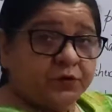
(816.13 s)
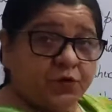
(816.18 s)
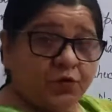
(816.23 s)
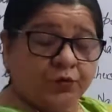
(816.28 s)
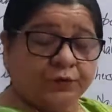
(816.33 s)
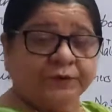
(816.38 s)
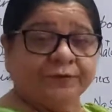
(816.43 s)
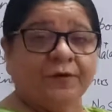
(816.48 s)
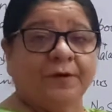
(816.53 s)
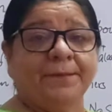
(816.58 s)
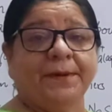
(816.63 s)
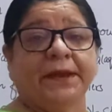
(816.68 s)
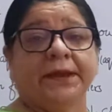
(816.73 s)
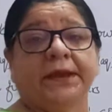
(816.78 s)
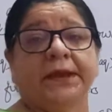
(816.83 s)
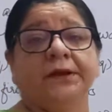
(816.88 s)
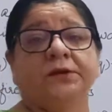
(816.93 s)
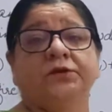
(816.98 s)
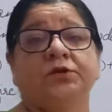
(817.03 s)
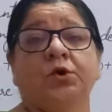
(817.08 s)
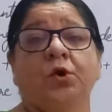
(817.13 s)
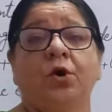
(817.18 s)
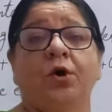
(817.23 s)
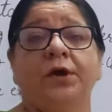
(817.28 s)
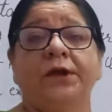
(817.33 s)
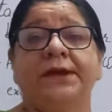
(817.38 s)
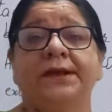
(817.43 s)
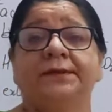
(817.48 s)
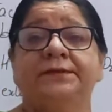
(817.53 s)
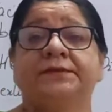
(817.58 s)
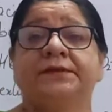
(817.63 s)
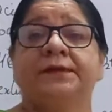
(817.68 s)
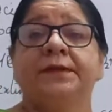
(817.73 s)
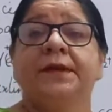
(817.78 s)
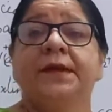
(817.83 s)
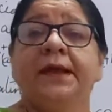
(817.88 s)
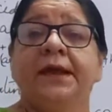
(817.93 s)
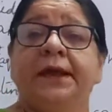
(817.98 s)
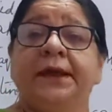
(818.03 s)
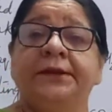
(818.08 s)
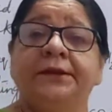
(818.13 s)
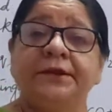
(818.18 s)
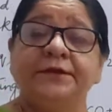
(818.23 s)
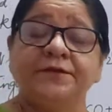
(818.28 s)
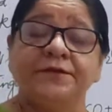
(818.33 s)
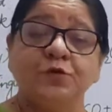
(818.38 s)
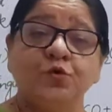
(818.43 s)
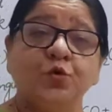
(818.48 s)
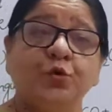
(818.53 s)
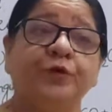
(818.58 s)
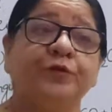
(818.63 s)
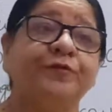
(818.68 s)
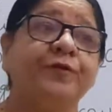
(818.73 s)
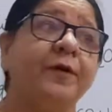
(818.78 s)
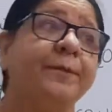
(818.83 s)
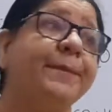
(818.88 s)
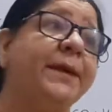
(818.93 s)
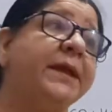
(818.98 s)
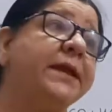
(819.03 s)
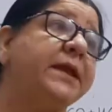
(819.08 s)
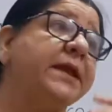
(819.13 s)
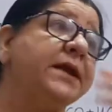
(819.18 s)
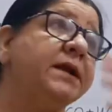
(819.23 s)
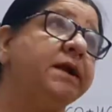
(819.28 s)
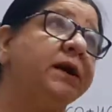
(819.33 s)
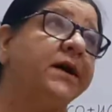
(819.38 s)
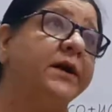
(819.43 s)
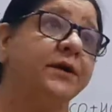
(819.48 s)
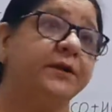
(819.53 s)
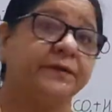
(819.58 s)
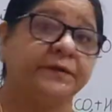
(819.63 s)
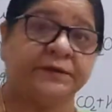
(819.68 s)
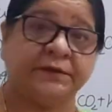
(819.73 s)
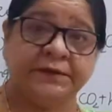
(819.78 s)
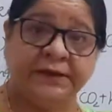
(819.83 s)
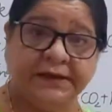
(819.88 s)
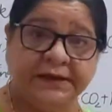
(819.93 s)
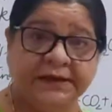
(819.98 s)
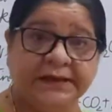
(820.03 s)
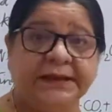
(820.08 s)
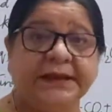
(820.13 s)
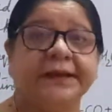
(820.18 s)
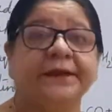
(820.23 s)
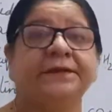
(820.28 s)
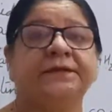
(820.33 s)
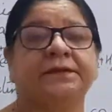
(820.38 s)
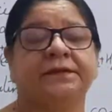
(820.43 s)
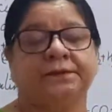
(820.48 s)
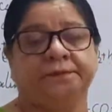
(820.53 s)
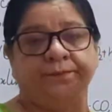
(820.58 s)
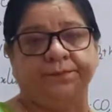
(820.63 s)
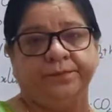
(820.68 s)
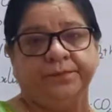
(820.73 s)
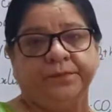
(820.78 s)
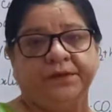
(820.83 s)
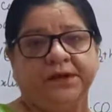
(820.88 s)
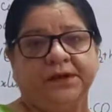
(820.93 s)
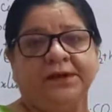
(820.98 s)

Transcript: used for making toys, it is used for making ceilings,